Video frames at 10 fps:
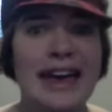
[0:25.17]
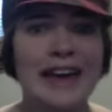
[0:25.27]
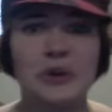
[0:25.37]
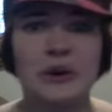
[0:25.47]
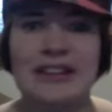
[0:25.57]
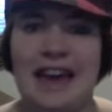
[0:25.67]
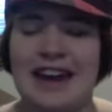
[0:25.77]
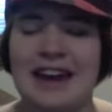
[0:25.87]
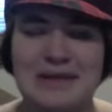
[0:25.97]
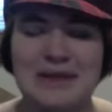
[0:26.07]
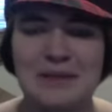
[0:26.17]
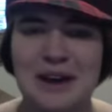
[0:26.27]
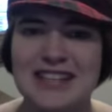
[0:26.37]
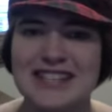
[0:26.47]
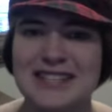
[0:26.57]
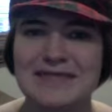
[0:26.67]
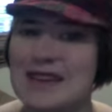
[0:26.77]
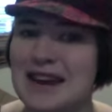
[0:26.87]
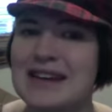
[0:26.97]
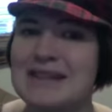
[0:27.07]
Ignore that. I'm in the process of
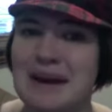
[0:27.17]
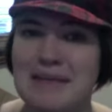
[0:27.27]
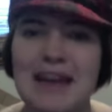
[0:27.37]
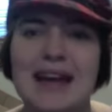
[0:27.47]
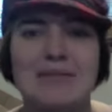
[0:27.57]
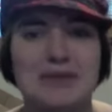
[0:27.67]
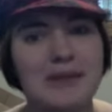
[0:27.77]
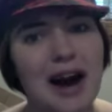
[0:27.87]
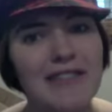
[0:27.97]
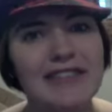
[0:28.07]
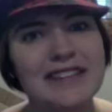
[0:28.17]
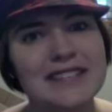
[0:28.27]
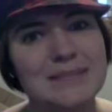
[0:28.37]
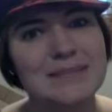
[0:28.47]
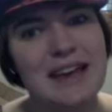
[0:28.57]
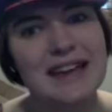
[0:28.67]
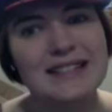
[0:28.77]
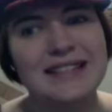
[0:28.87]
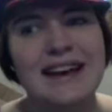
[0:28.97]
setting up my makeup room office space